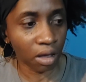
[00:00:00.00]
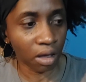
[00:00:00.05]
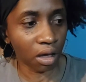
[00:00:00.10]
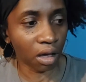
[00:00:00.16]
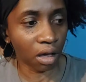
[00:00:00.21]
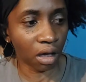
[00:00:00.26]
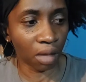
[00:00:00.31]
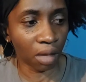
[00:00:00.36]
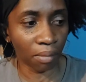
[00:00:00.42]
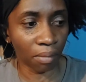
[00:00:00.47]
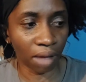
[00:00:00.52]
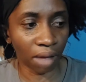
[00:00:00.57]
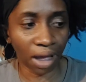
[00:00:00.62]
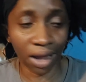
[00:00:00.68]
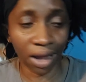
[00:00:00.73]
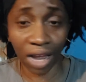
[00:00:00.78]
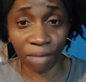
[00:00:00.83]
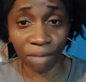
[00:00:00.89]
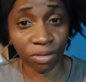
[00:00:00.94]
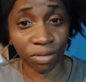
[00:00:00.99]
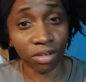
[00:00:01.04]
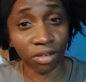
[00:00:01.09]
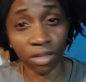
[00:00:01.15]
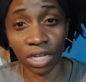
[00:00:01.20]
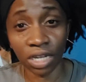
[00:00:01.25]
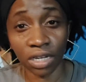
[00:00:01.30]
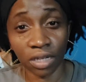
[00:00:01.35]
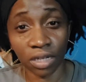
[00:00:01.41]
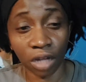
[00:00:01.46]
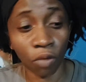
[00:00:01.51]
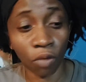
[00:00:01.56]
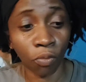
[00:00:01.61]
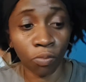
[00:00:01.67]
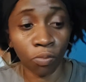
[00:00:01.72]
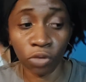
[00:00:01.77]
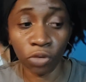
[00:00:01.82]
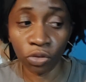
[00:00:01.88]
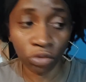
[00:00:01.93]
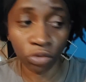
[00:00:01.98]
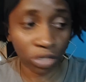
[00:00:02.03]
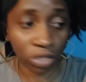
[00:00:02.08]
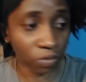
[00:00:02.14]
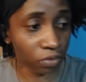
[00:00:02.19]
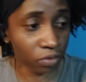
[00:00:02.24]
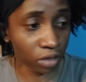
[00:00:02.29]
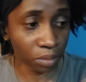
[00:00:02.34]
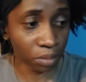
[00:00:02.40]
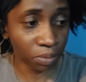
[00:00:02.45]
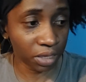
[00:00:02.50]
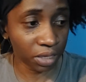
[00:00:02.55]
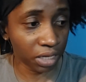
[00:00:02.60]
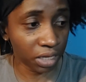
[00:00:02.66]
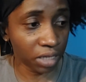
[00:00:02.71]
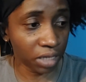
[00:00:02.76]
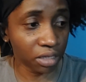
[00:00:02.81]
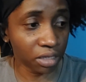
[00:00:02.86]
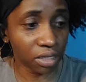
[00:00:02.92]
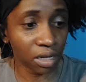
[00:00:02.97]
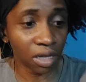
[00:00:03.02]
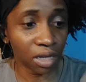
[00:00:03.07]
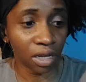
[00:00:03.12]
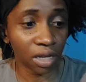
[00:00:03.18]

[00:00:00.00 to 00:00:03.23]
I absolutely think it's a beautiful piece.